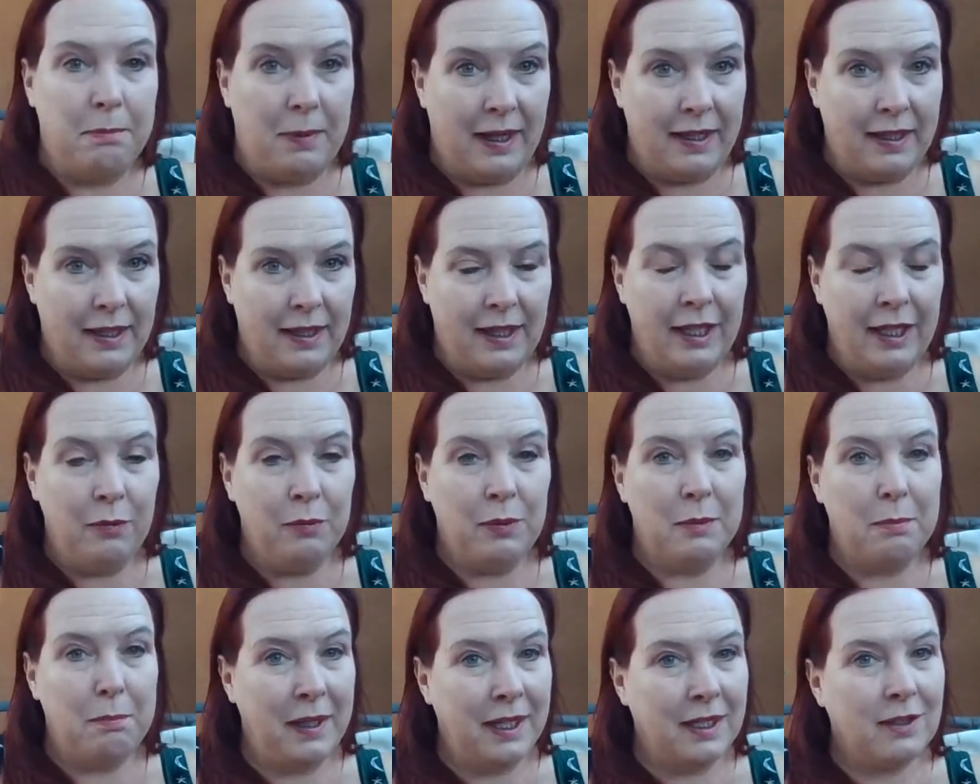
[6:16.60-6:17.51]
but he
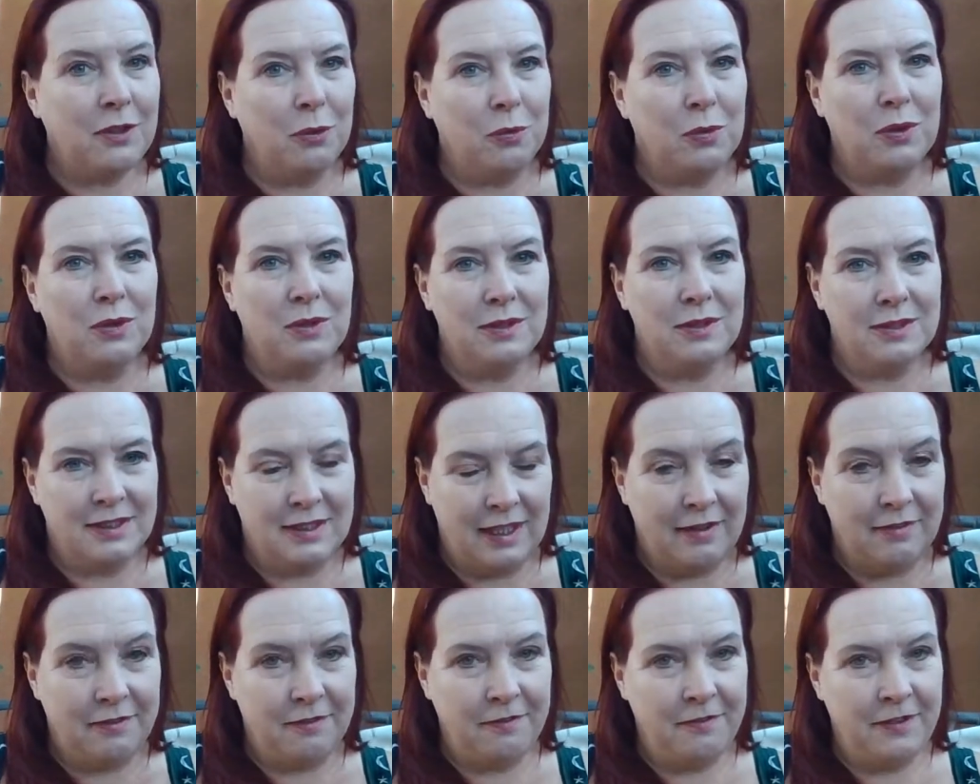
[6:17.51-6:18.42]
would pick the rules
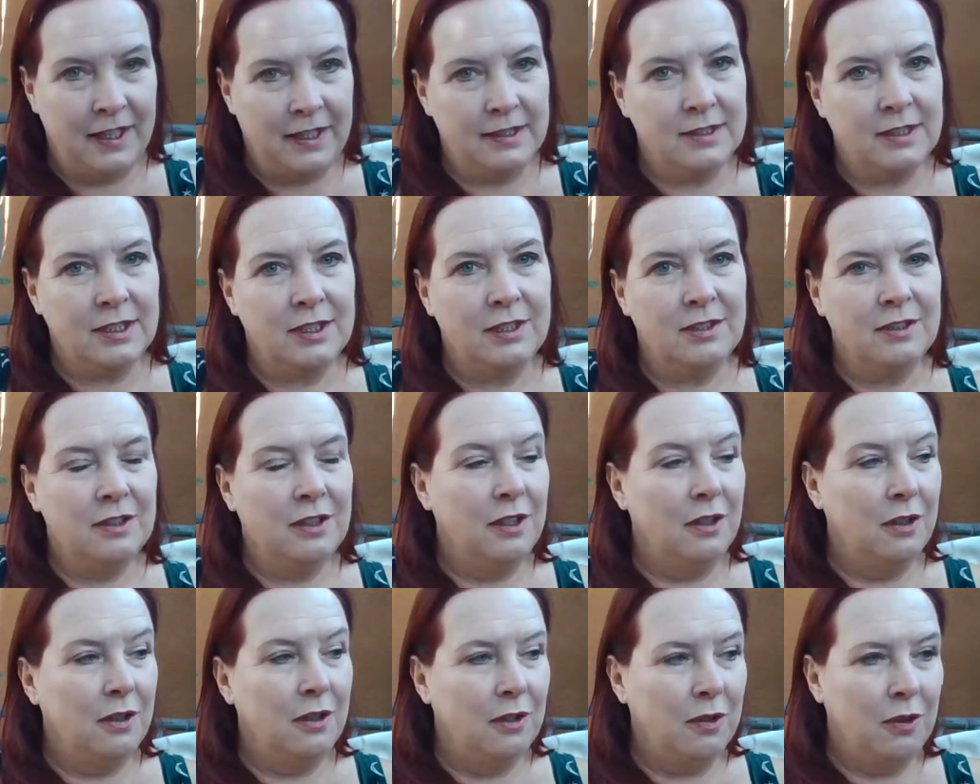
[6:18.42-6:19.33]
that fit
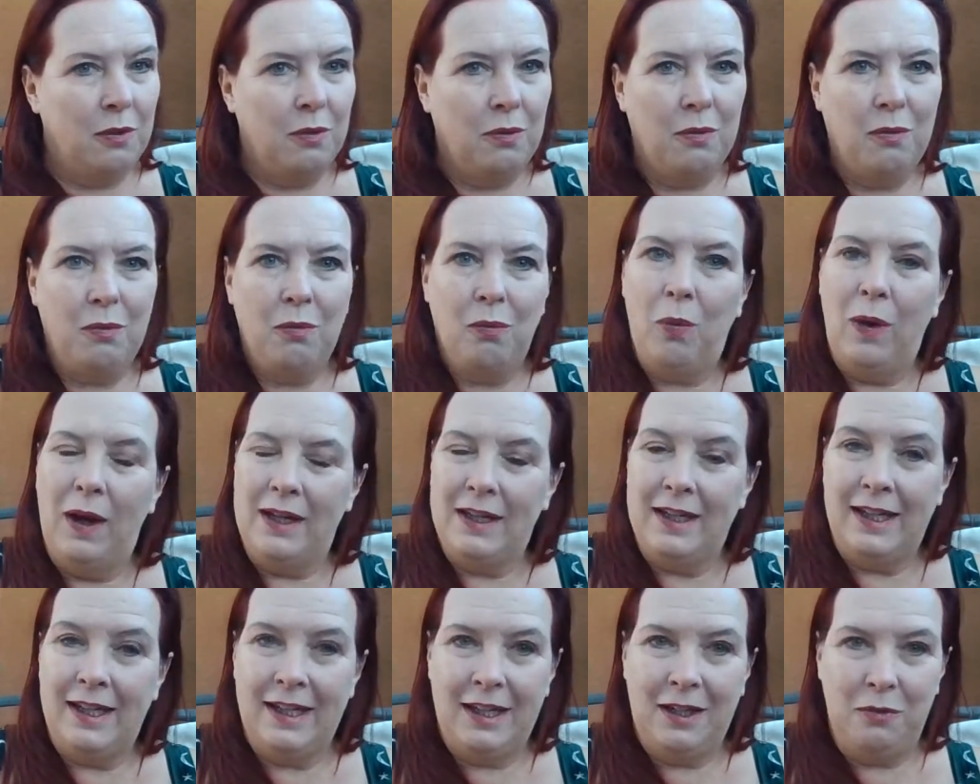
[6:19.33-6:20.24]
what
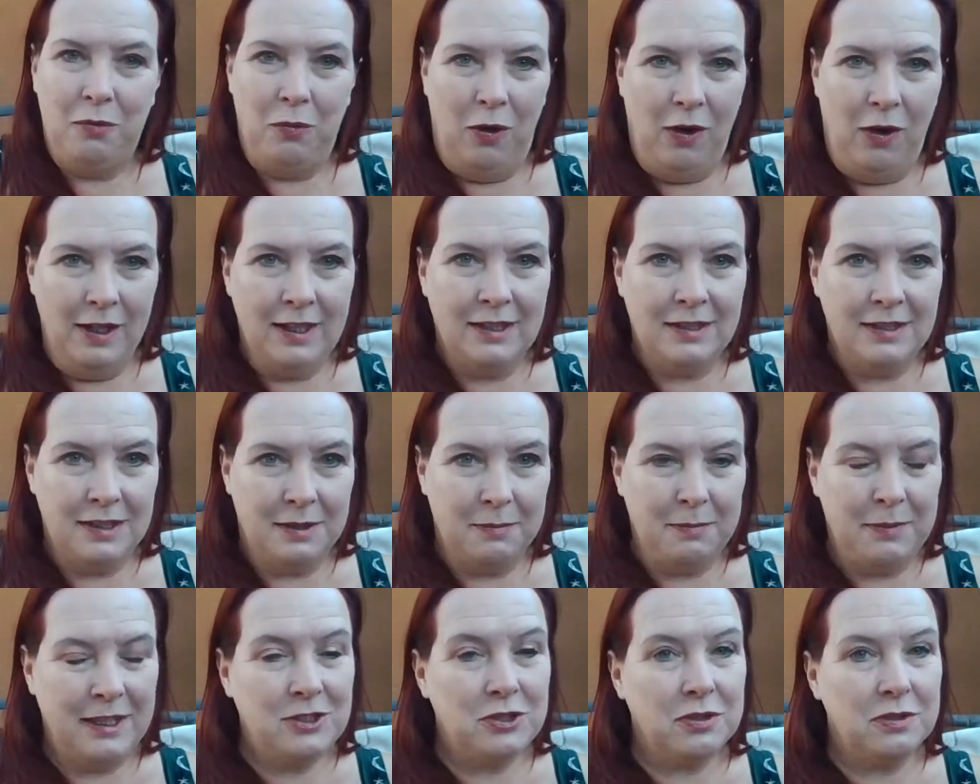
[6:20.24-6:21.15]
he wanted to
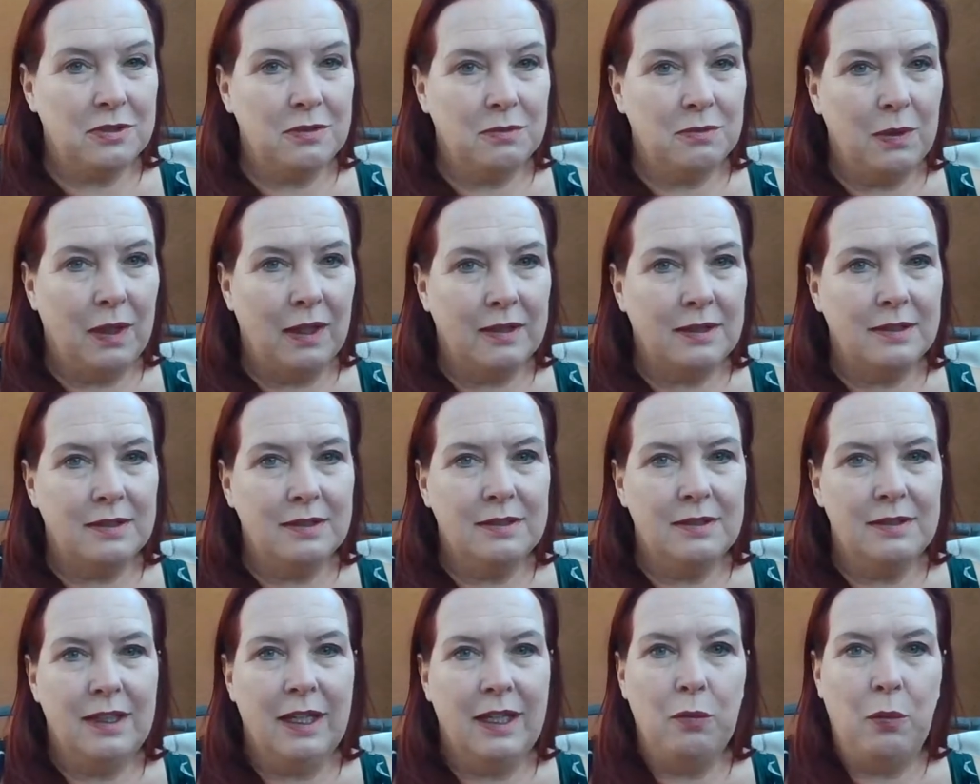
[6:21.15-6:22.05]
be true, what
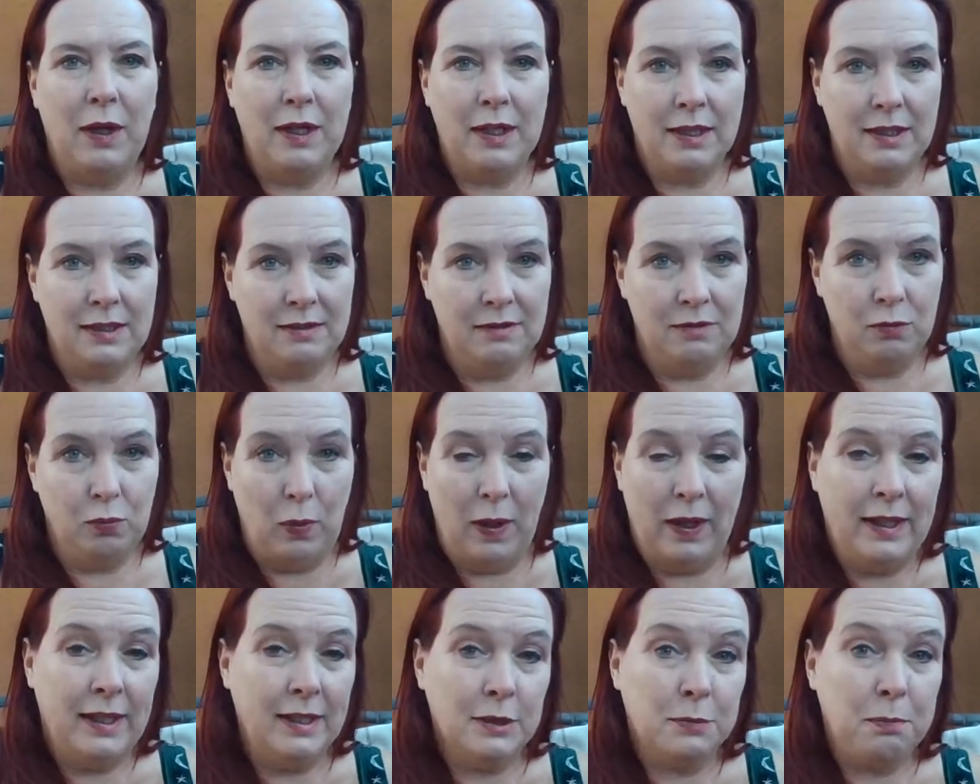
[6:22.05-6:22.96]
he wanted,
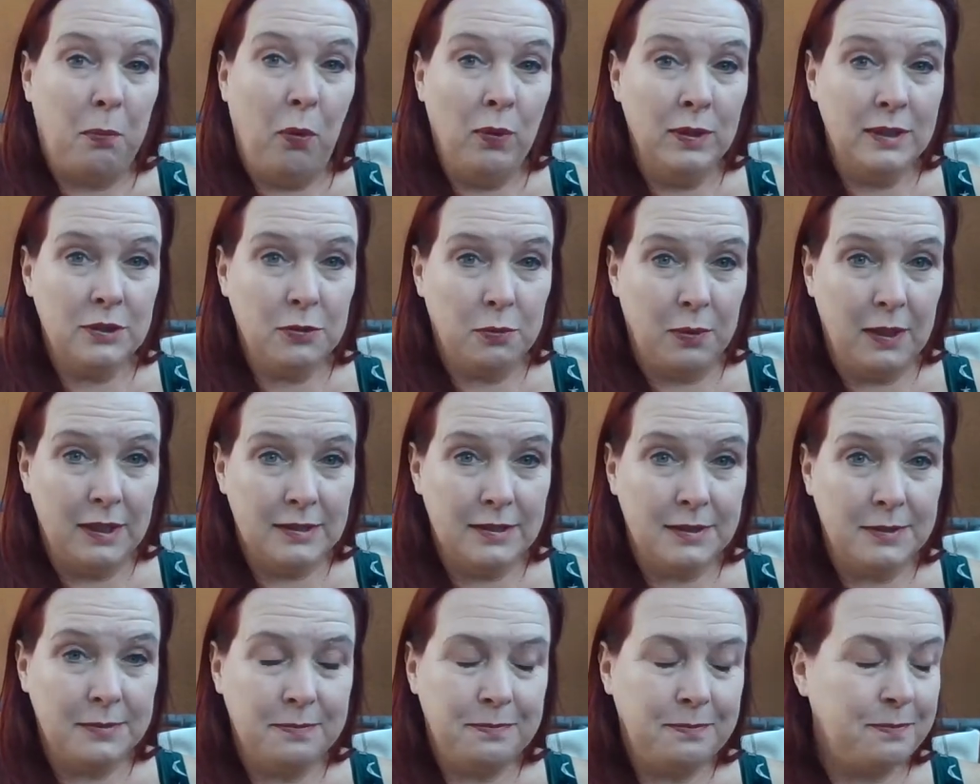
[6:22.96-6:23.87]
what his point
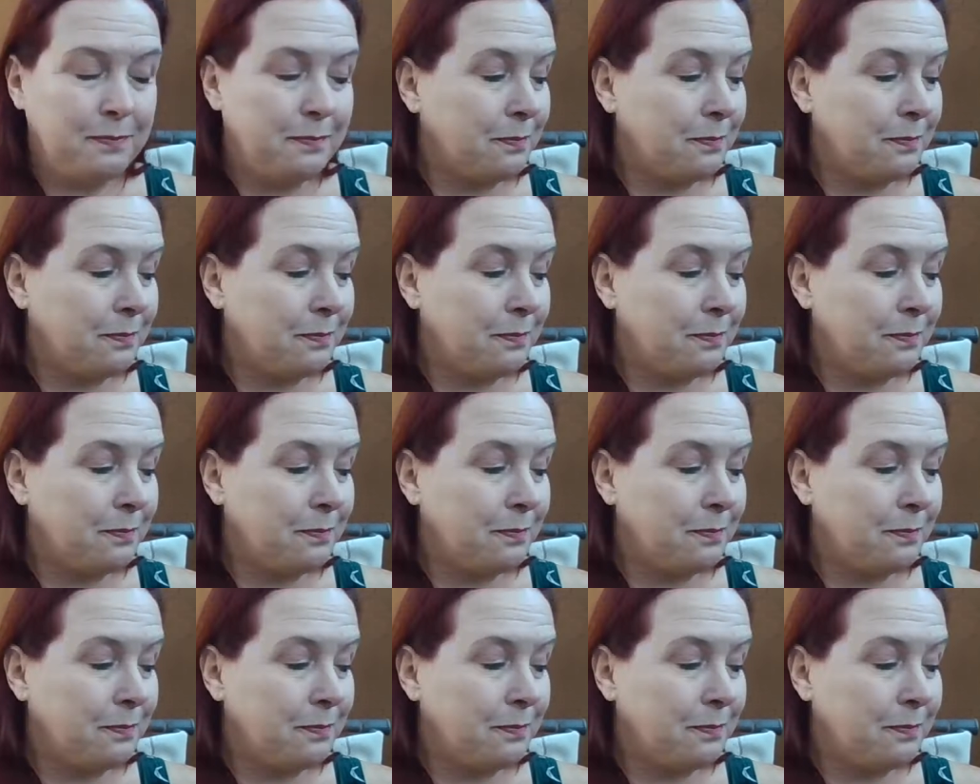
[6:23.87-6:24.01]
was.